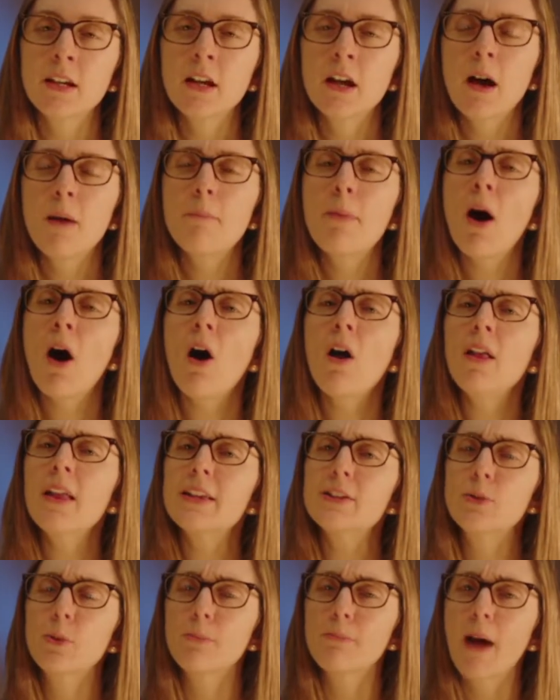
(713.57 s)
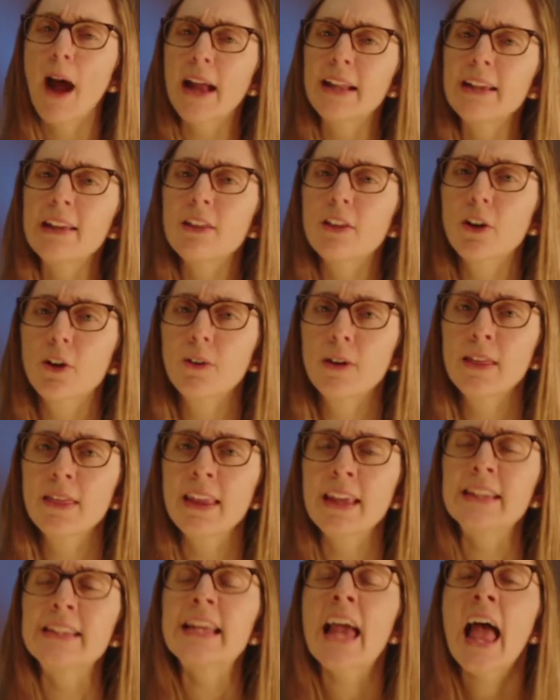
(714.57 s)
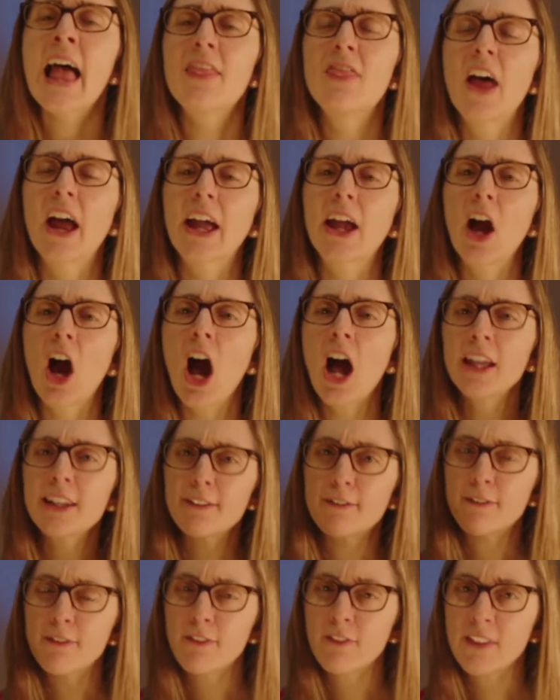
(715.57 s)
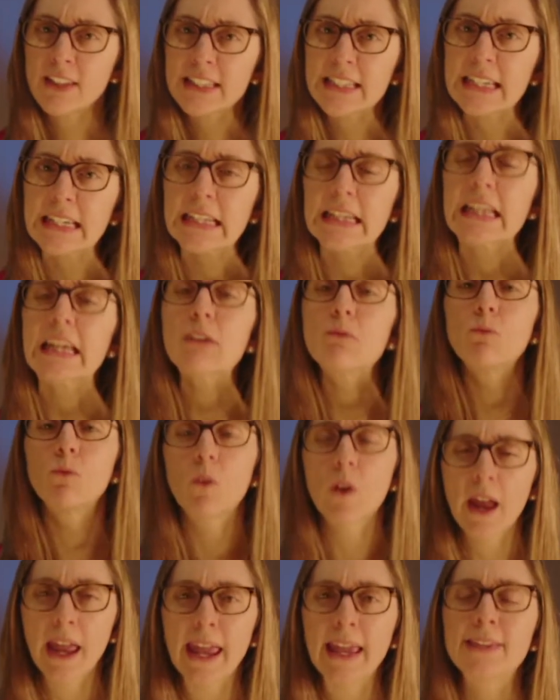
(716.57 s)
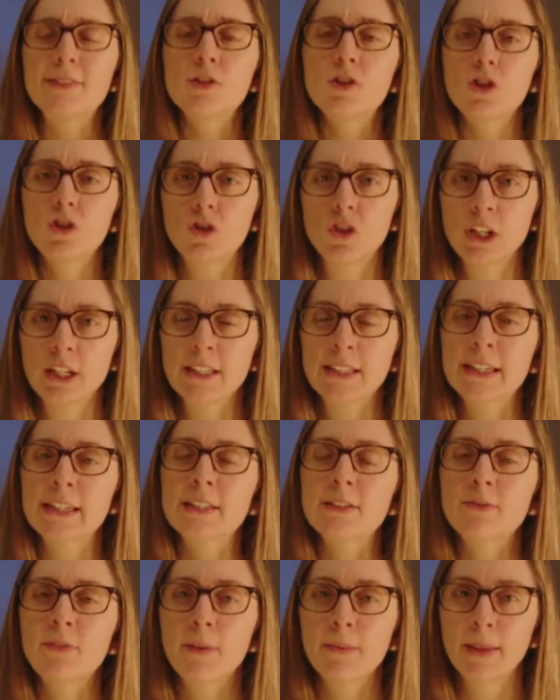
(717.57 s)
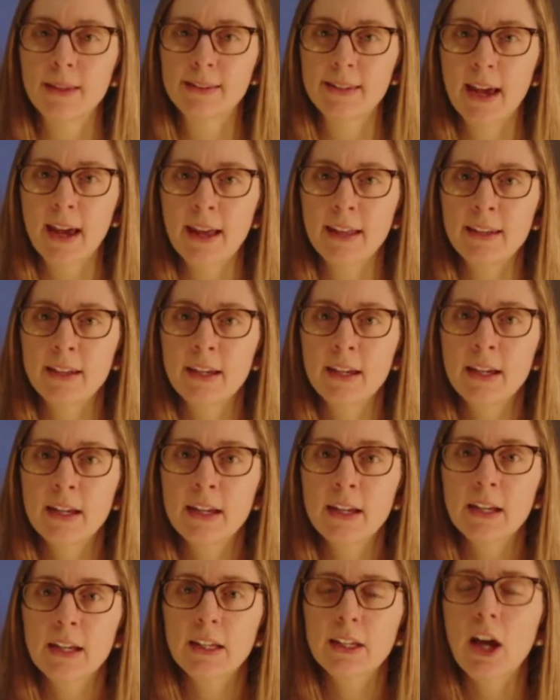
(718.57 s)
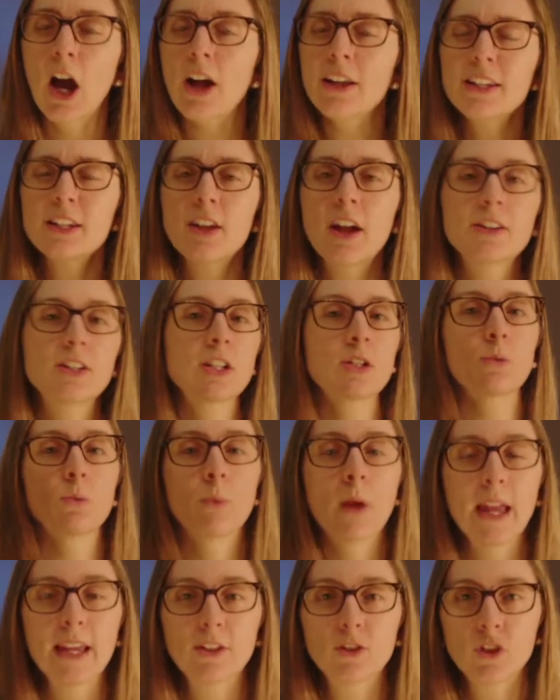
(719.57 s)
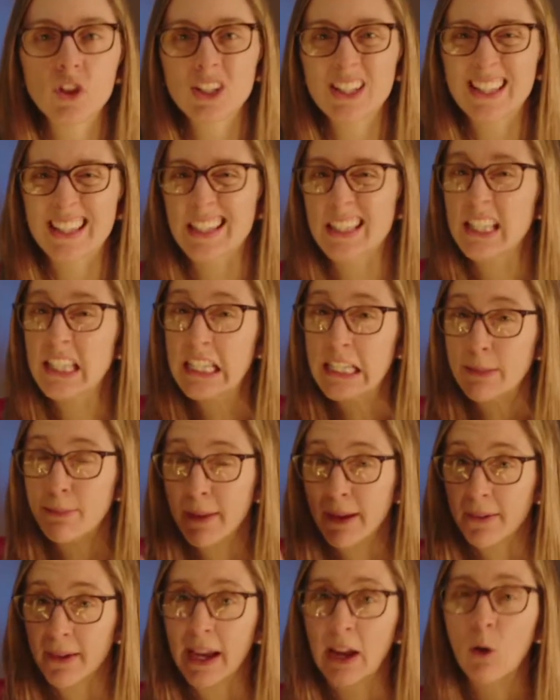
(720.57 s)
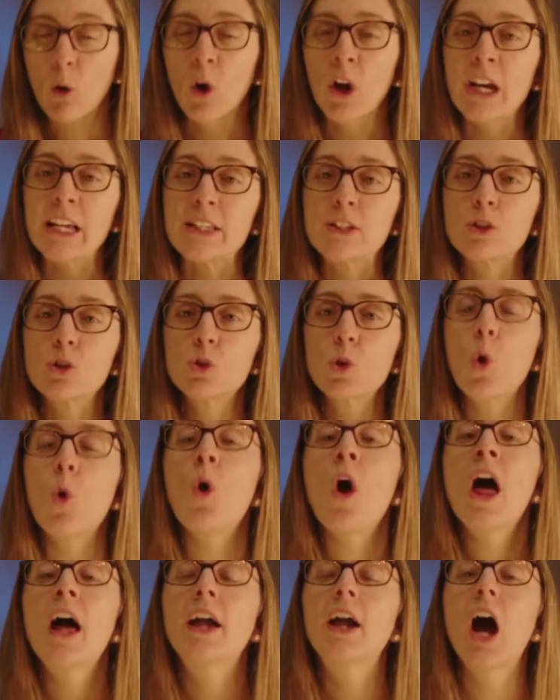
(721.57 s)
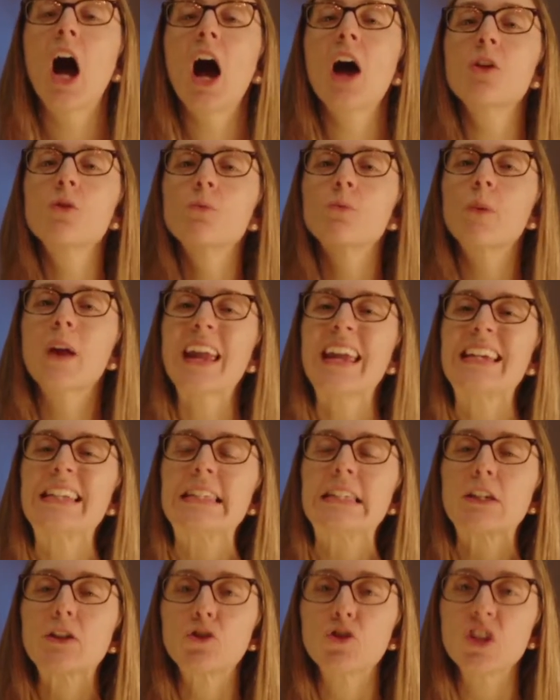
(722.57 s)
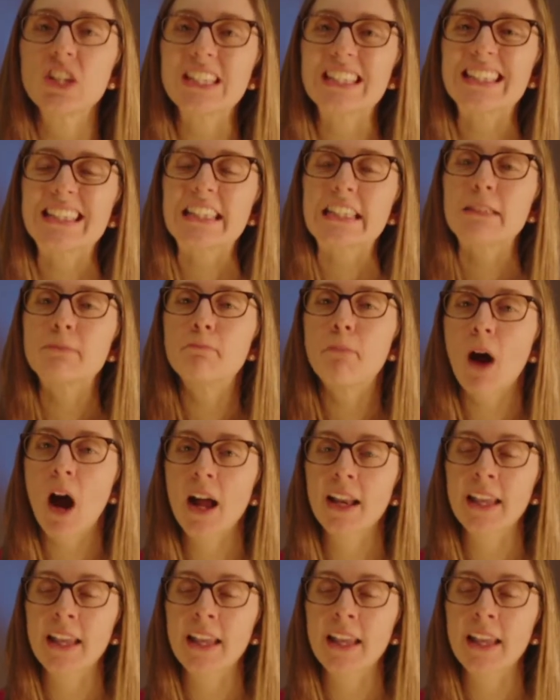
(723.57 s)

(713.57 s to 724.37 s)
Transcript: Paul is reminding the Corinthians that God physically raised Jesus from the dead. God did not just raise Jesus' spirit or his soul, God raised Jesus' body.